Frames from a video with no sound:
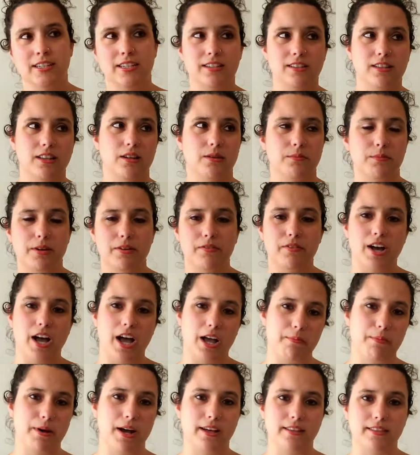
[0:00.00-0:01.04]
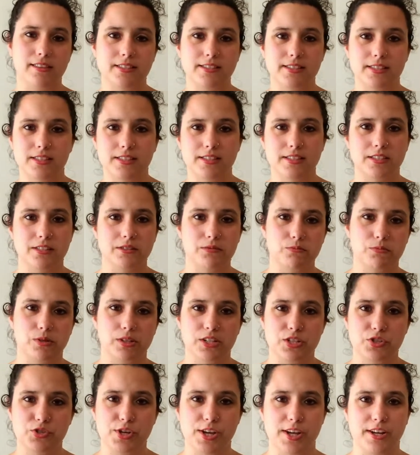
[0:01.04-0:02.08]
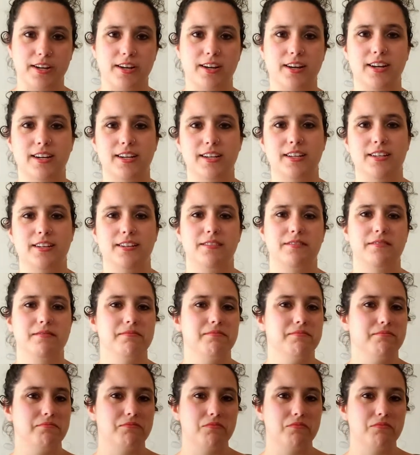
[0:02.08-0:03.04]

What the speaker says: a little bit of a hypothesis and want to check on